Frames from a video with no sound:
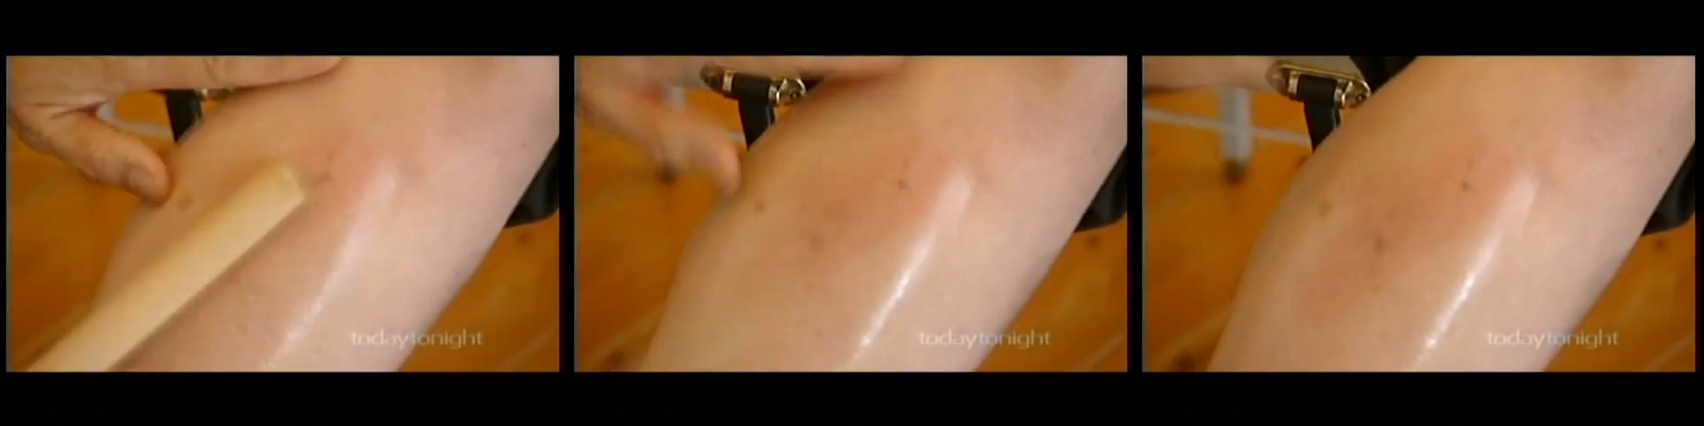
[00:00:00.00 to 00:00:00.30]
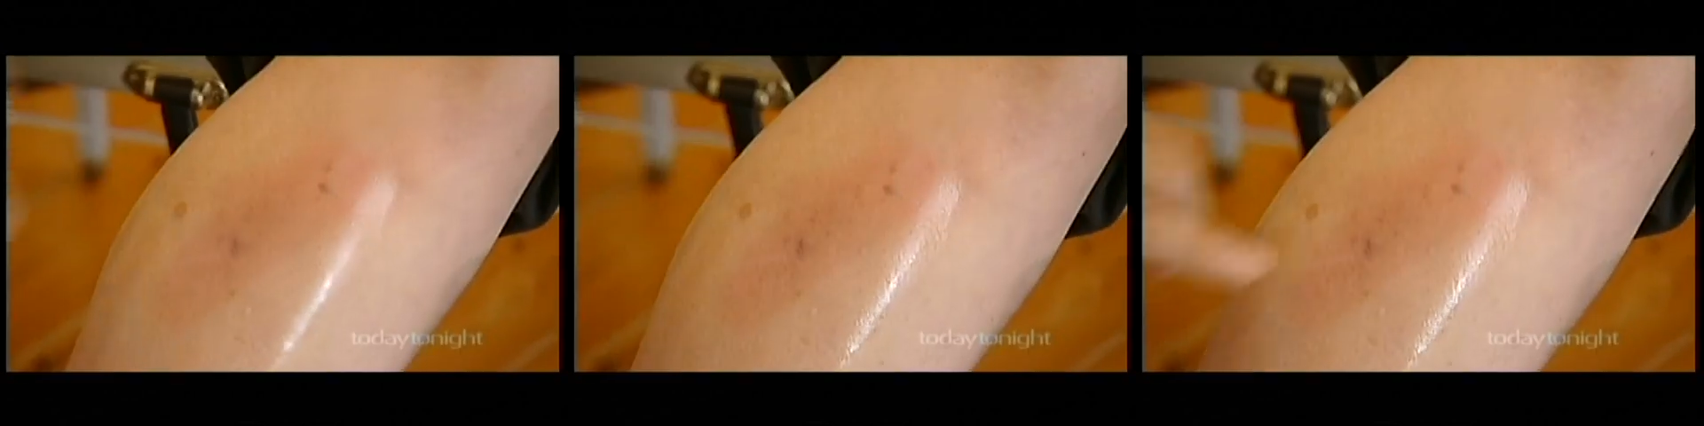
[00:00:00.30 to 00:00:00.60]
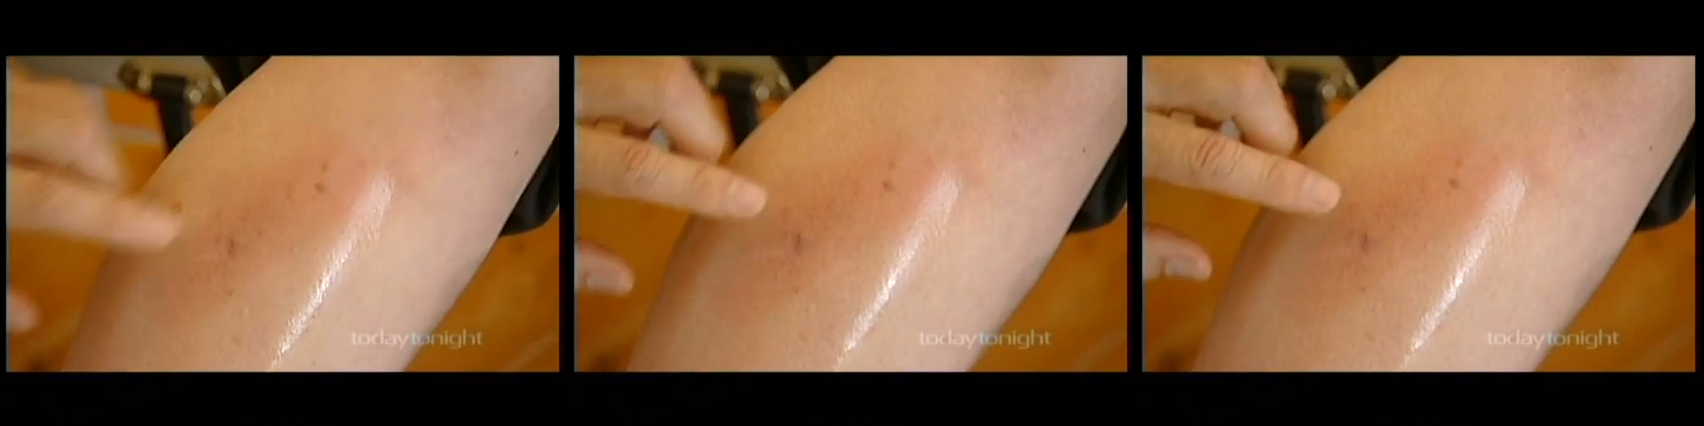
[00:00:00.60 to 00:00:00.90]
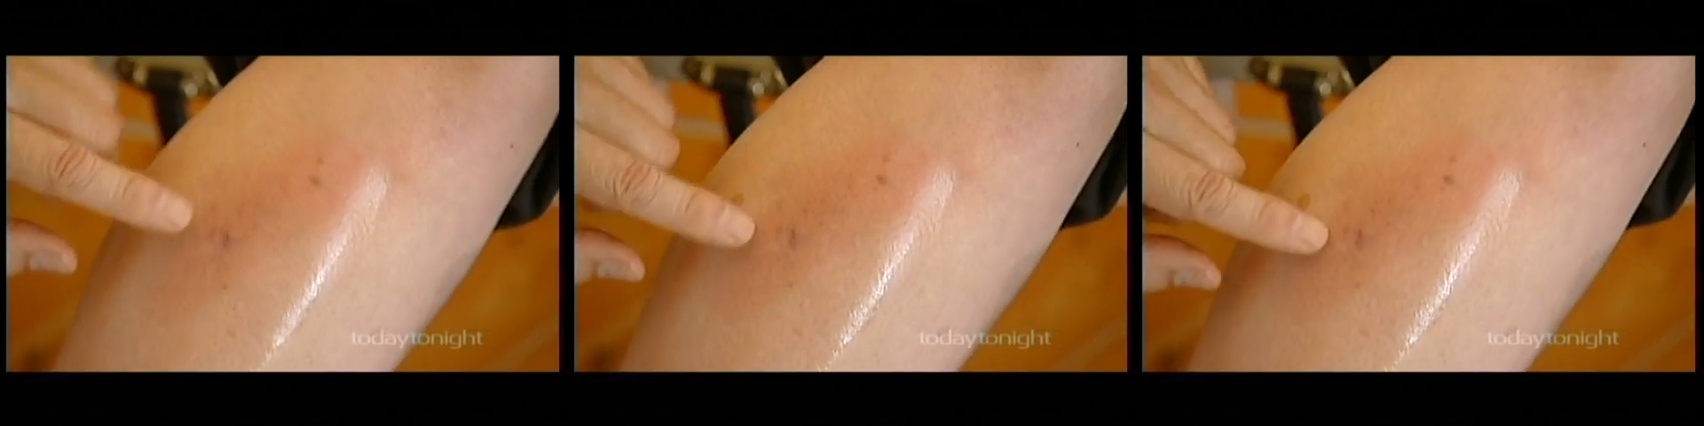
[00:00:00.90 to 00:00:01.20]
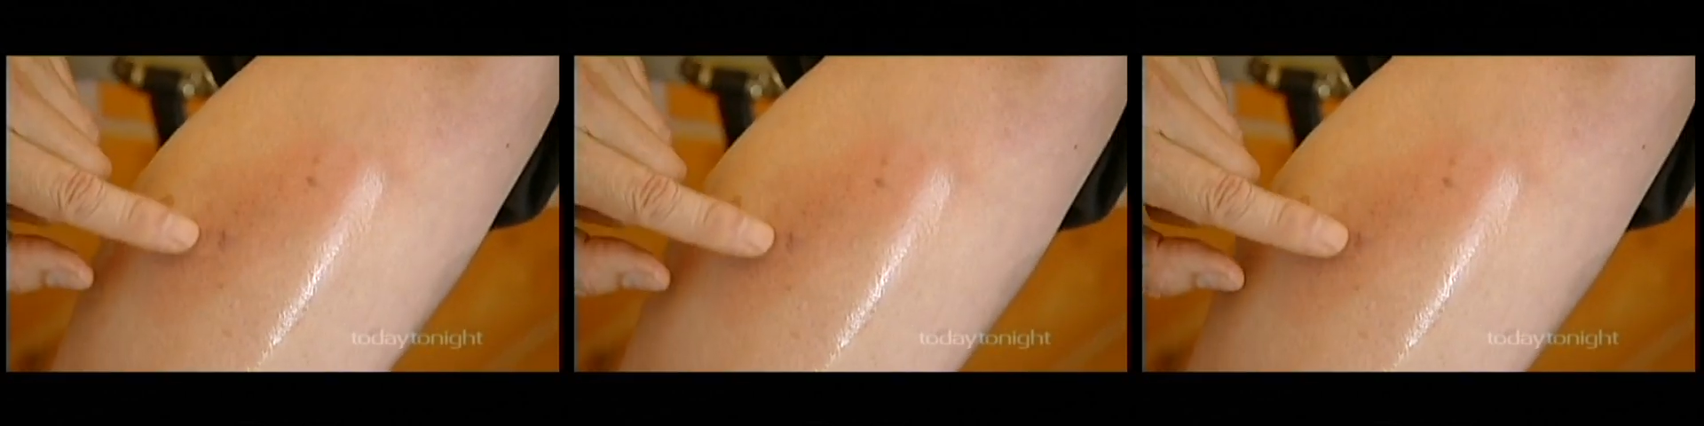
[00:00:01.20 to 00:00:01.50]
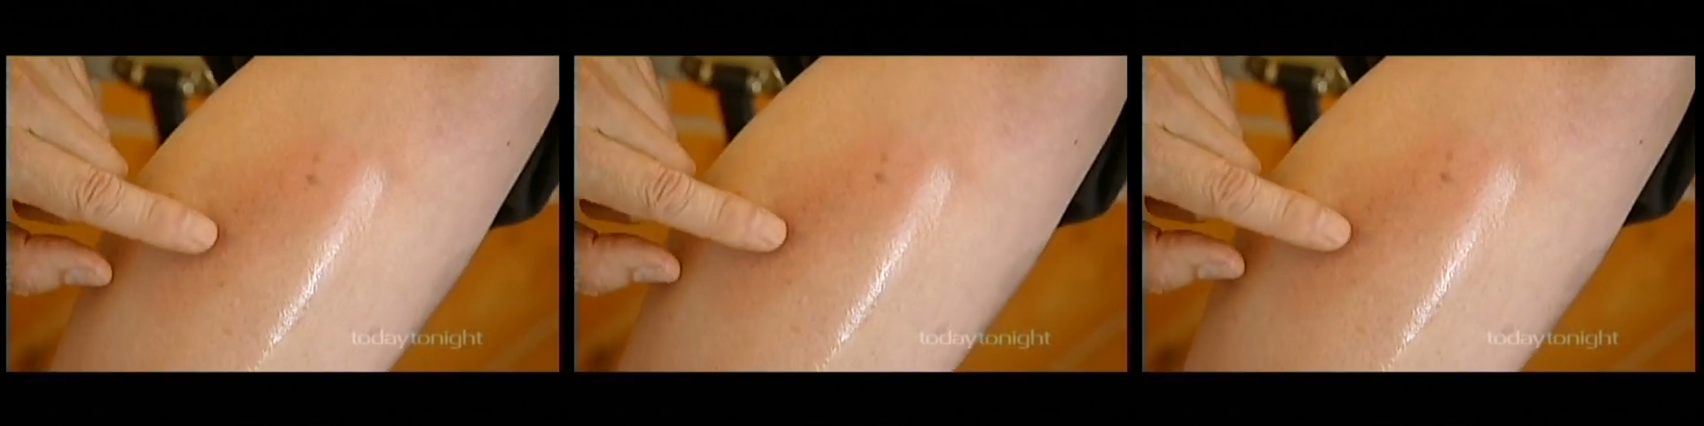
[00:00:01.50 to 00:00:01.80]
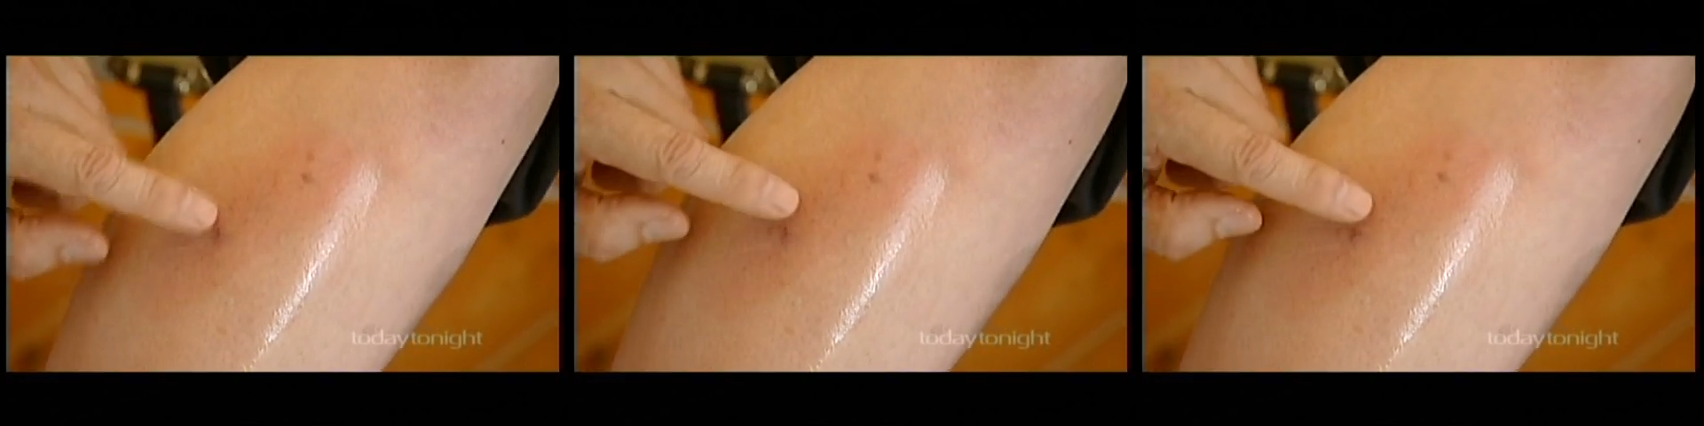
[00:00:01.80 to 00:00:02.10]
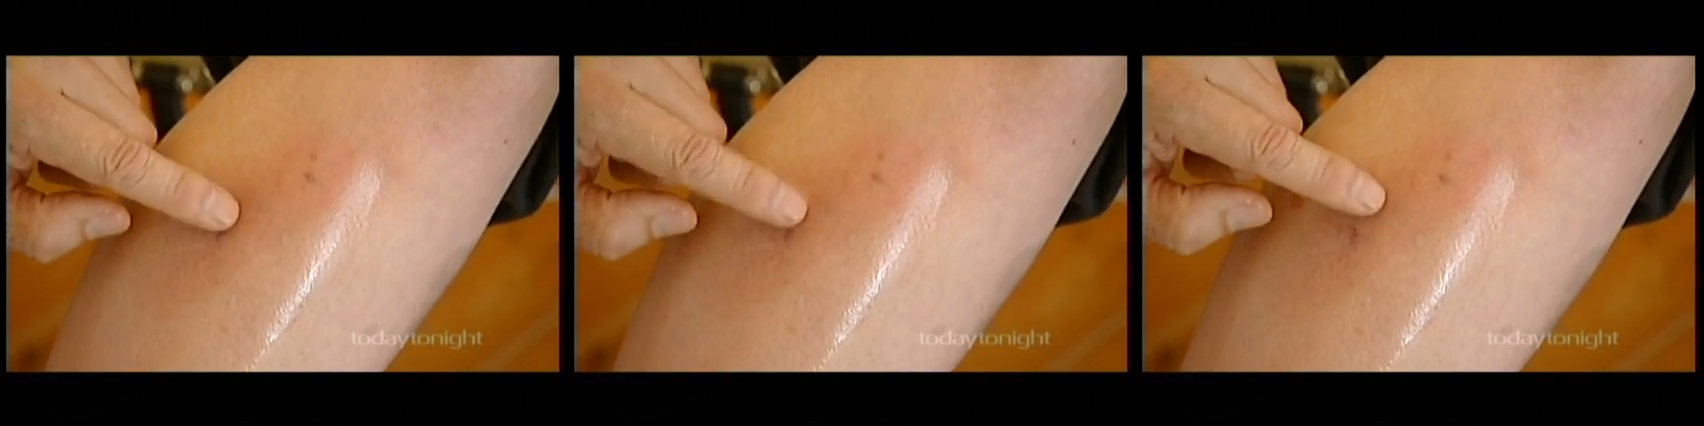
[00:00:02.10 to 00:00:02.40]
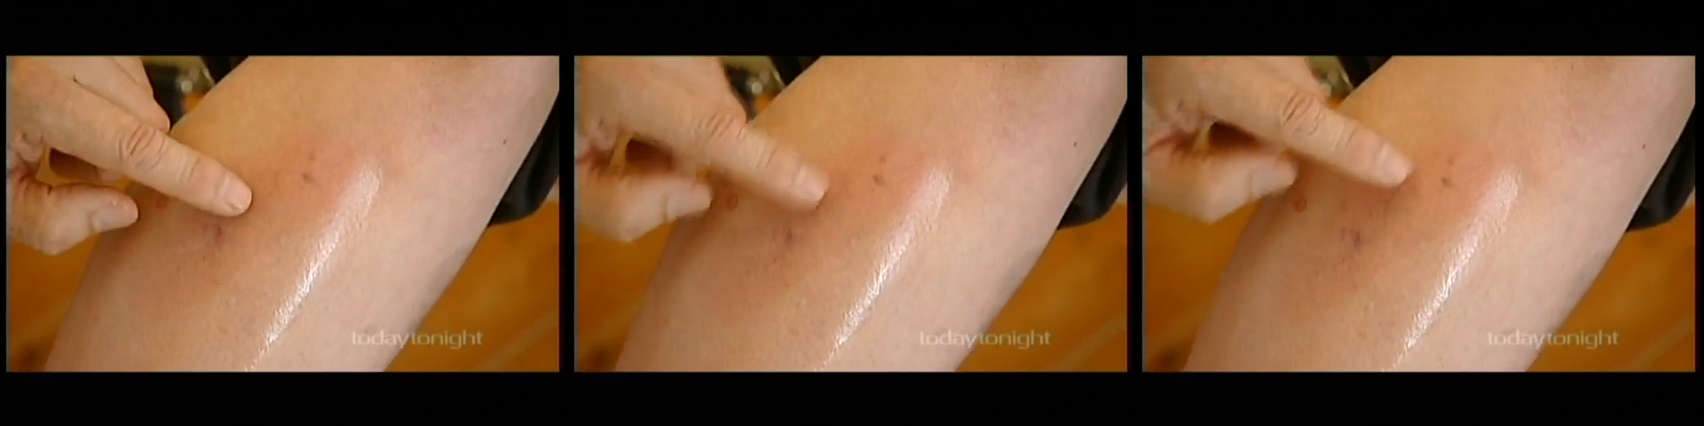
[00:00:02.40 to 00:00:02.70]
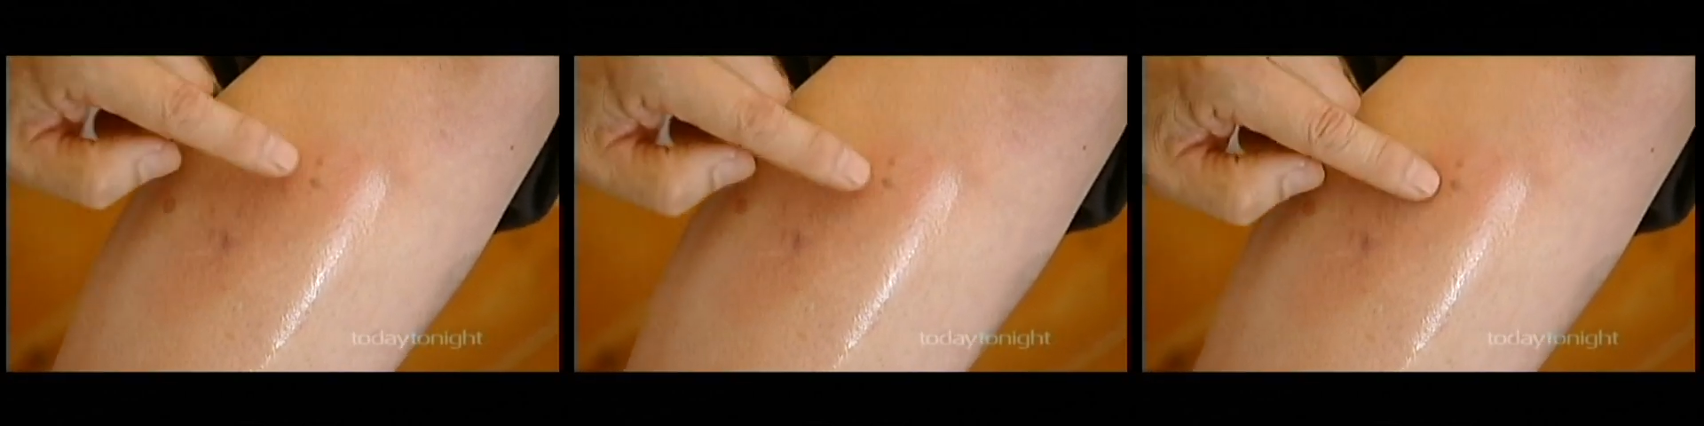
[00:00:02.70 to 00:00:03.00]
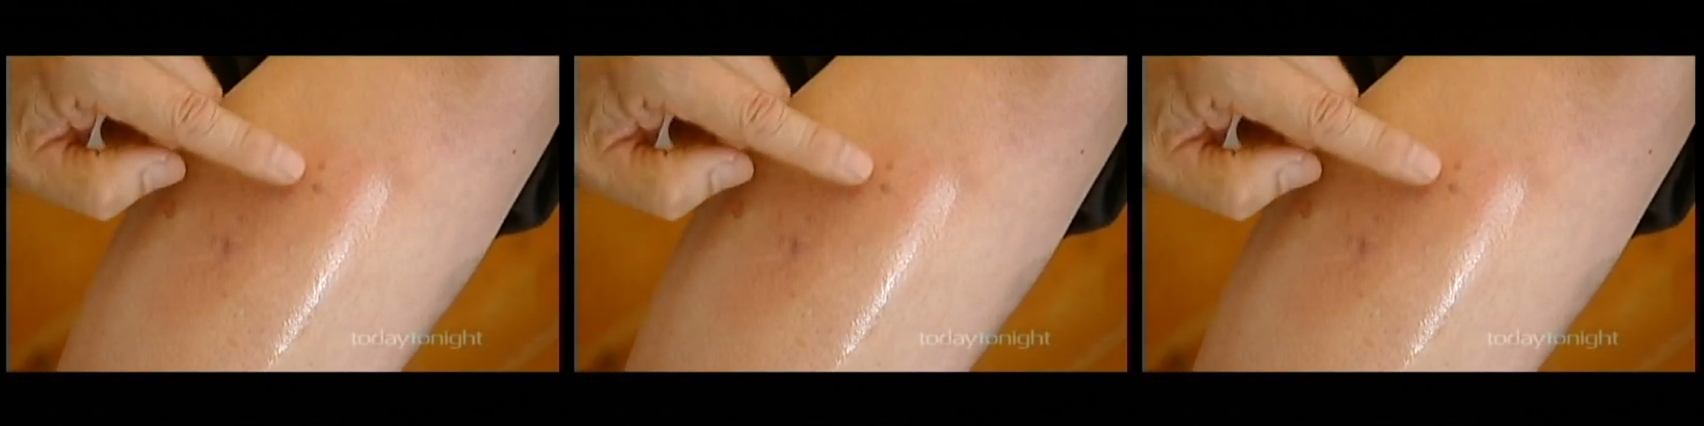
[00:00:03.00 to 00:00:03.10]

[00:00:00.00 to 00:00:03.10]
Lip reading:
Nobody's mouth can be seen.